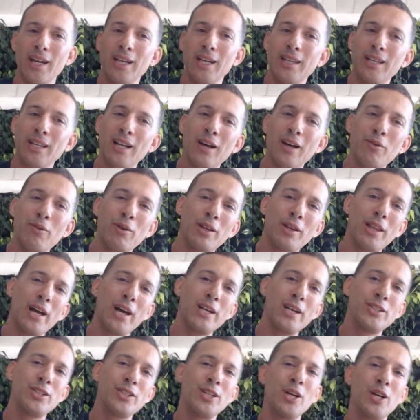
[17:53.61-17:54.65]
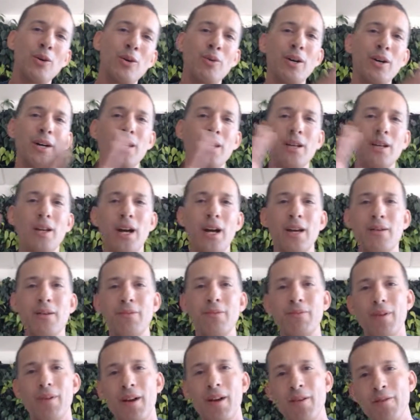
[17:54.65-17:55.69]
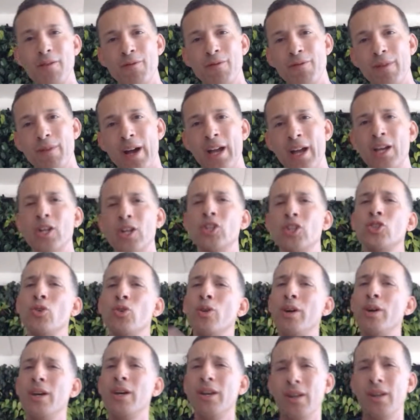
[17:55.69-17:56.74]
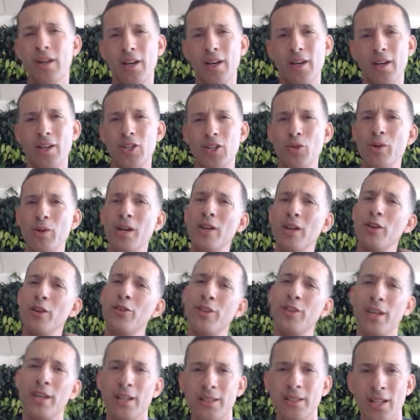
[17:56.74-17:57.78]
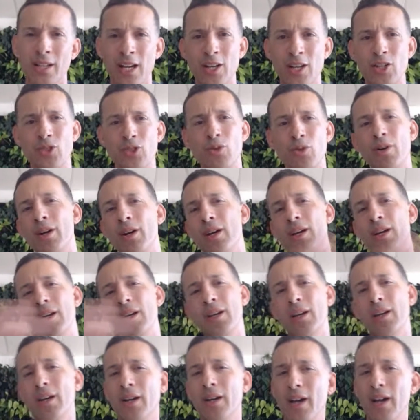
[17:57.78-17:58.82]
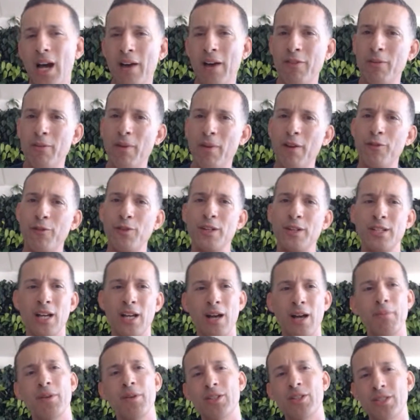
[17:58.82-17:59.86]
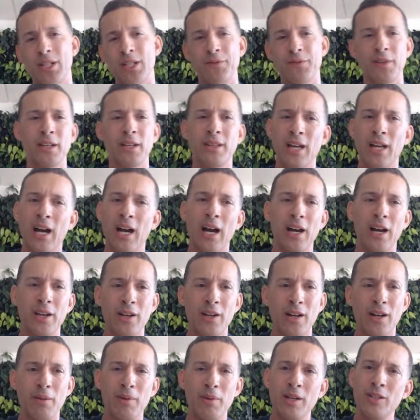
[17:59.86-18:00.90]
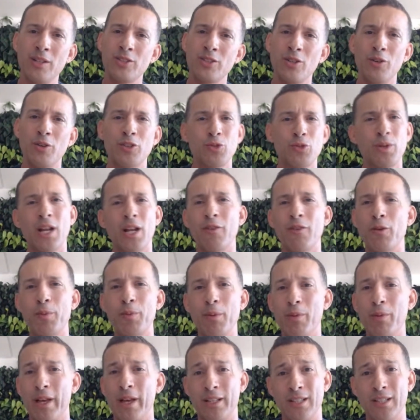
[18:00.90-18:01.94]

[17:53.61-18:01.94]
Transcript: And then I realized, you know what? I I I enjoy yeah. doing other things. I enjoy having my free time and stuff like that. You know what I mean? So it's whatever people like.